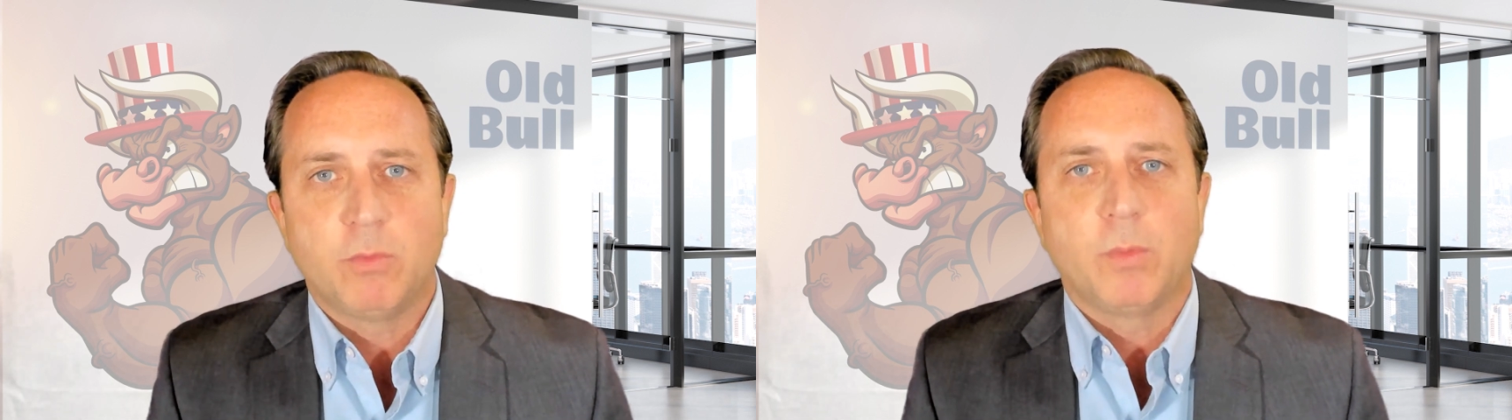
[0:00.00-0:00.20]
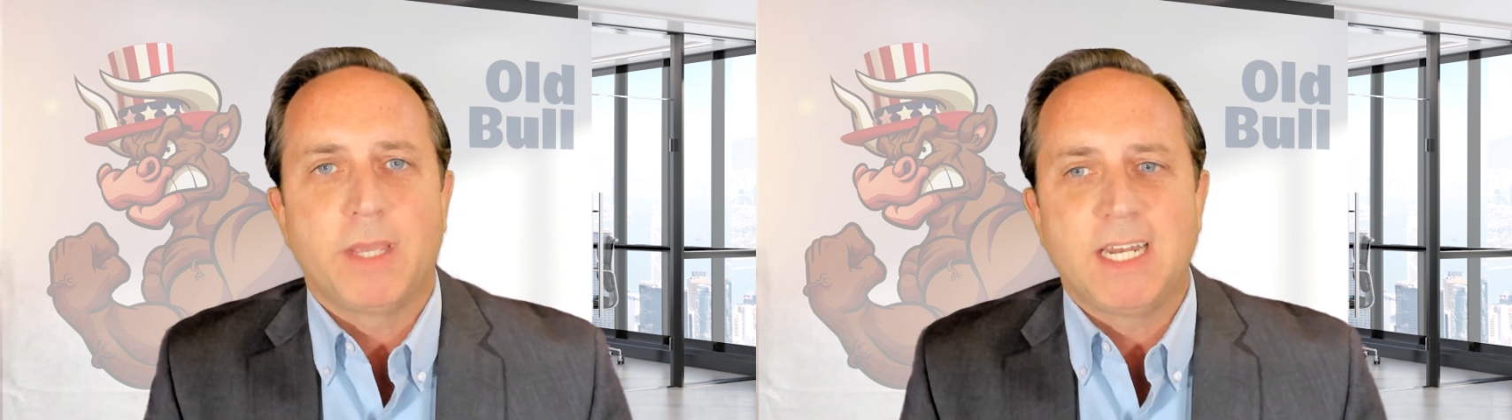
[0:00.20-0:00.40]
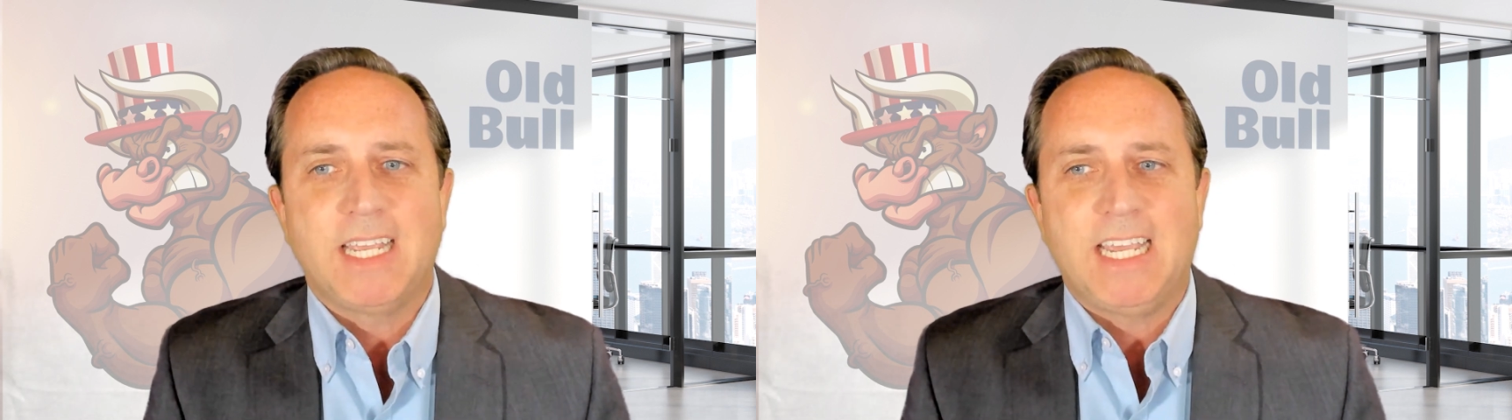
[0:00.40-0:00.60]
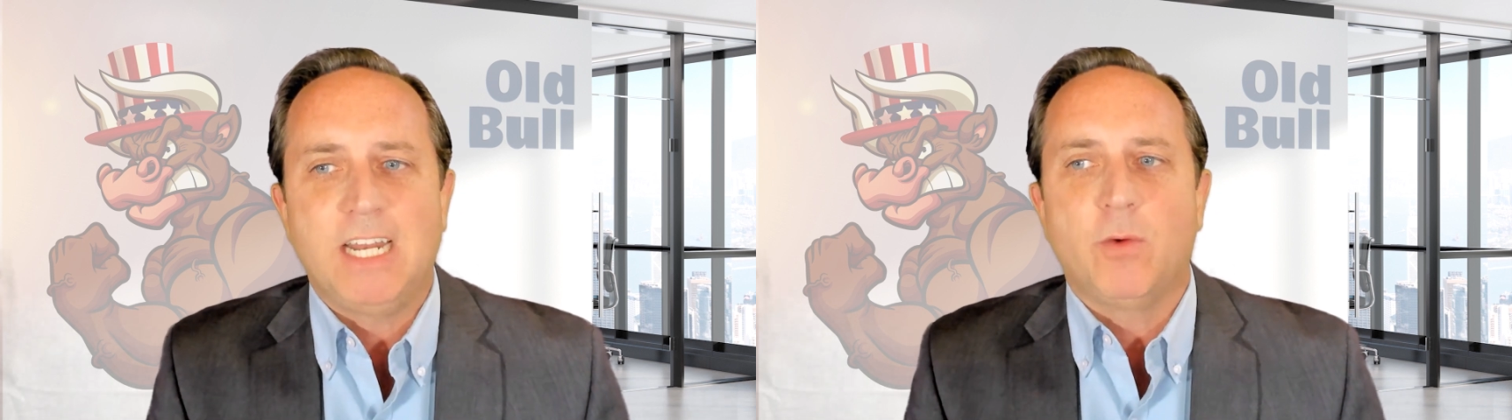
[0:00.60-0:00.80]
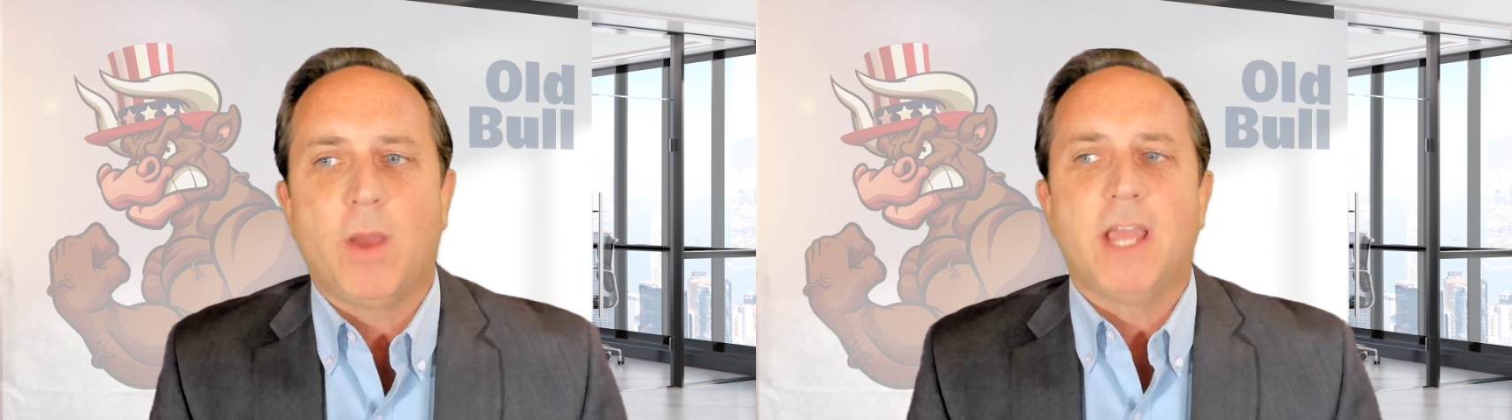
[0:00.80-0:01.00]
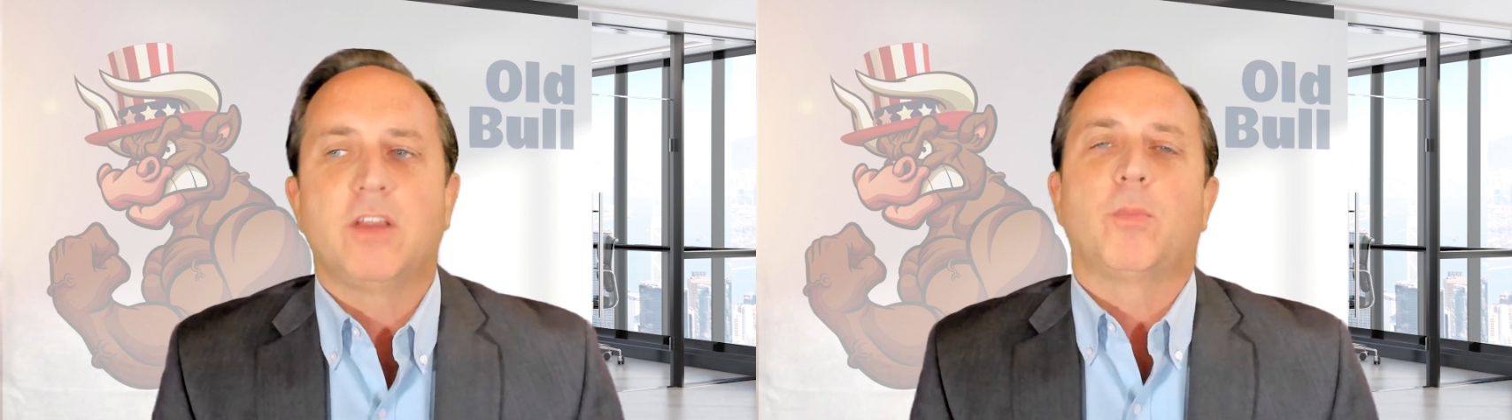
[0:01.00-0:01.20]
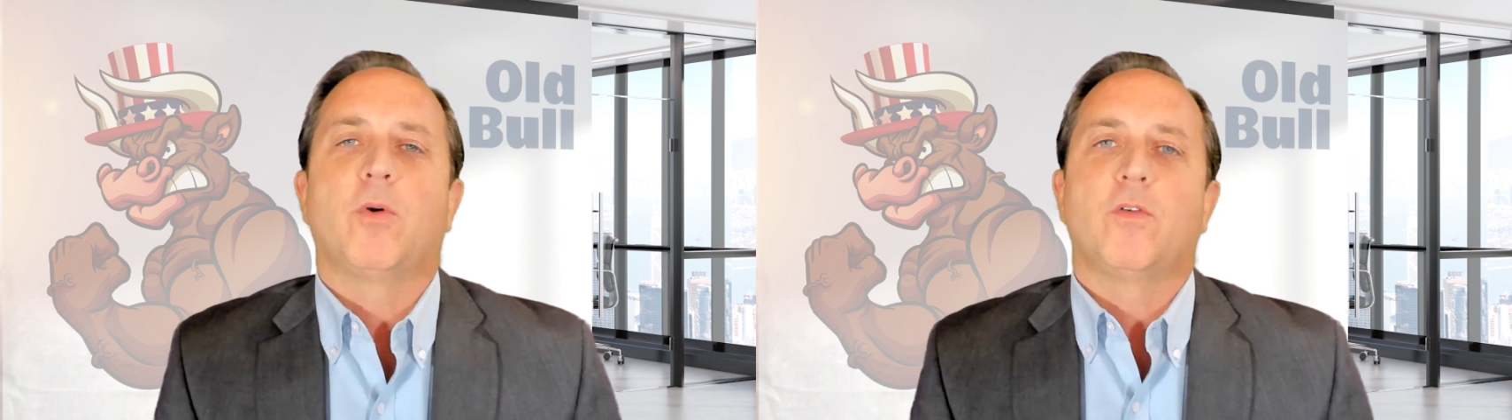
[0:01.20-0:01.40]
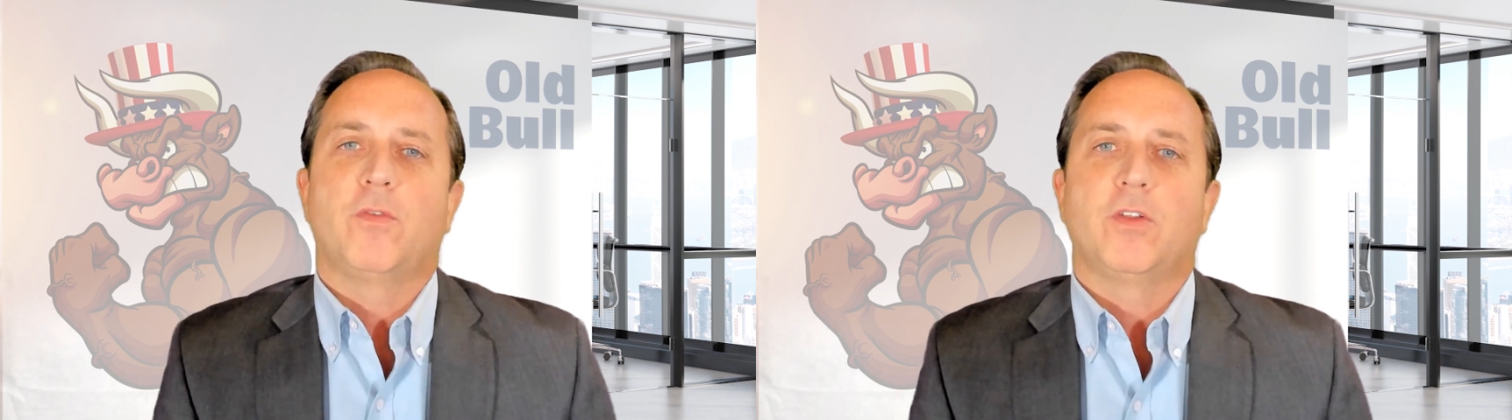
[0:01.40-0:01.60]
will begin to eat away at your
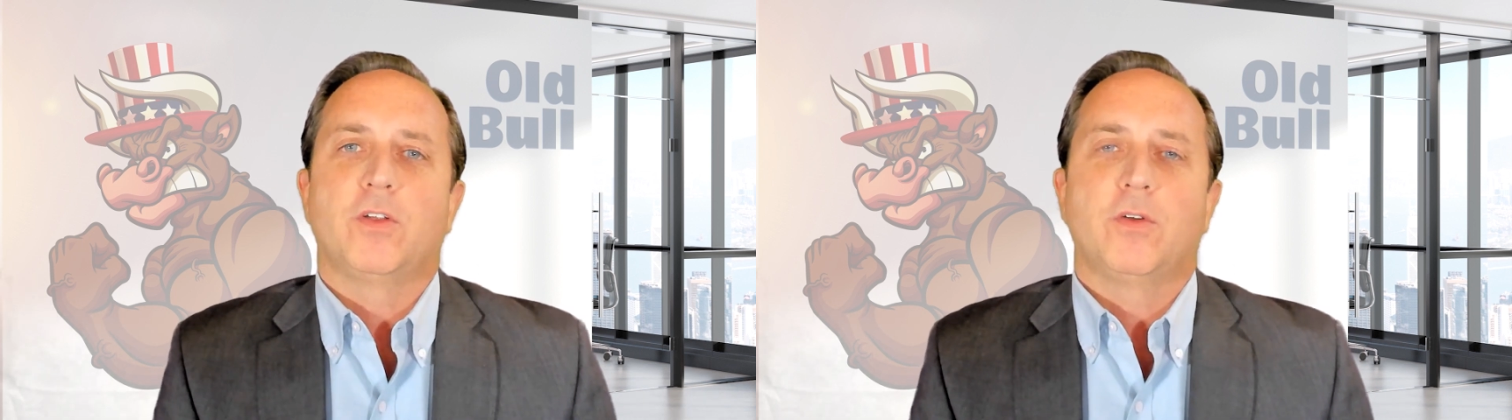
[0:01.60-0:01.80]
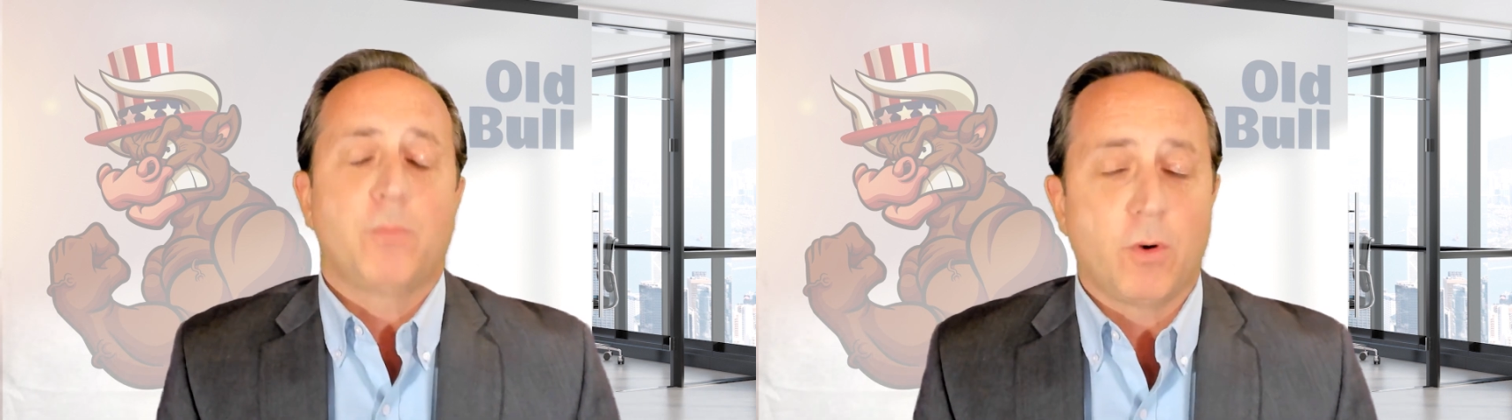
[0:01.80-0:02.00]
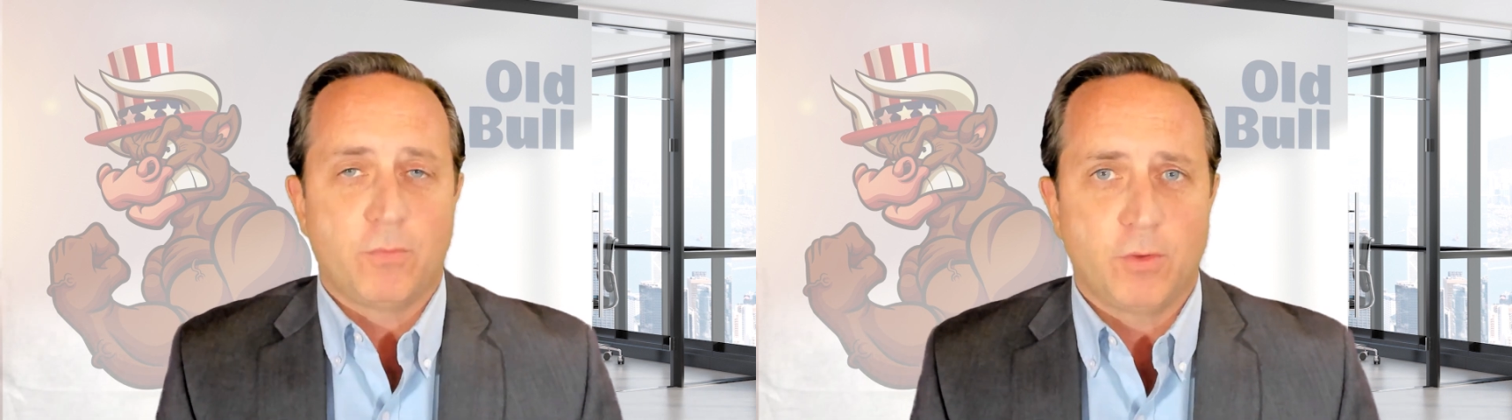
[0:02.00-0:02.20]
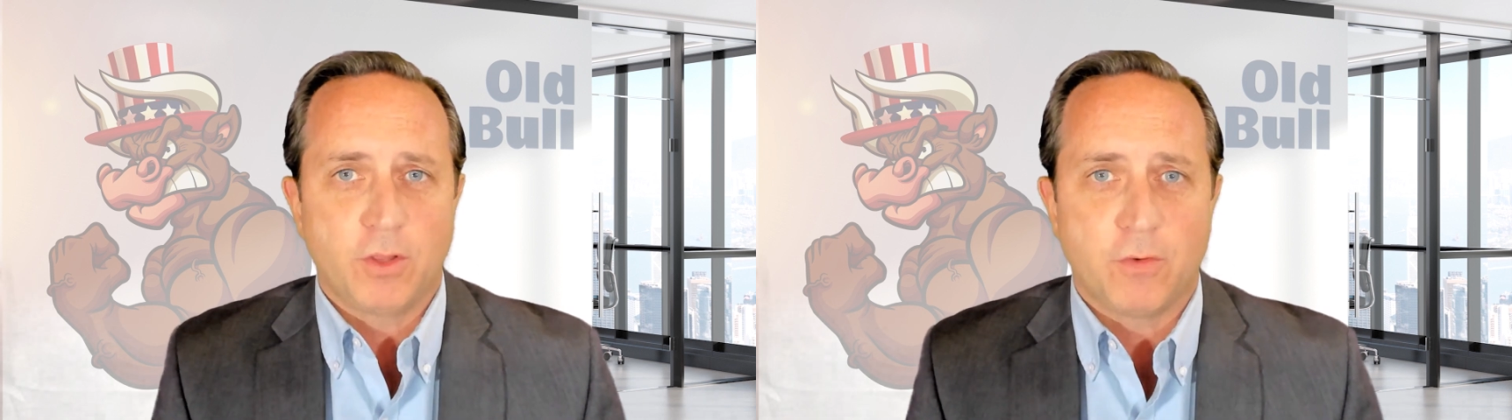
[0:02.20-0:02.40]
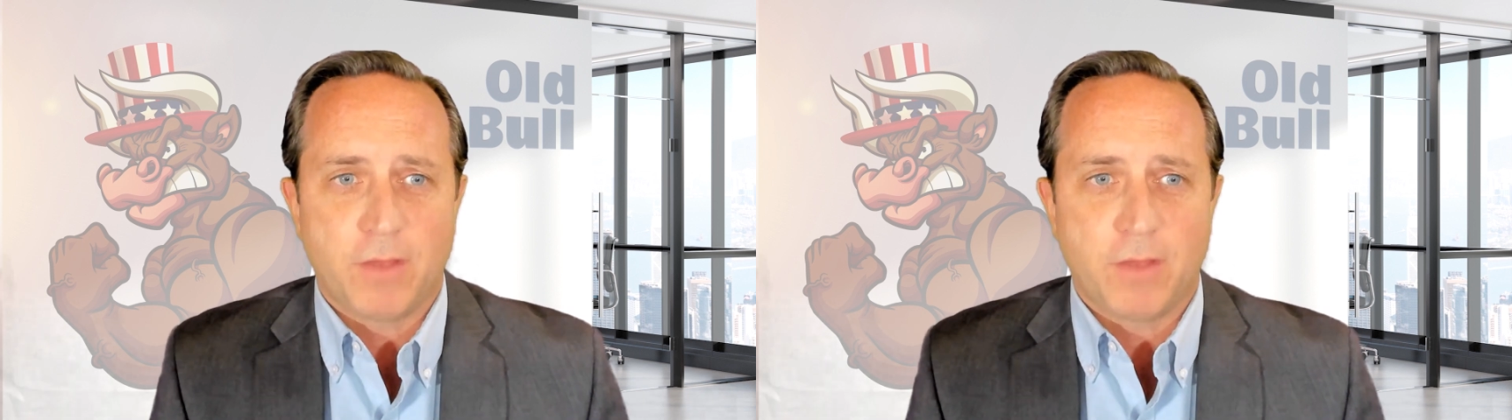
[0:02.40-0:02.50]
portfolio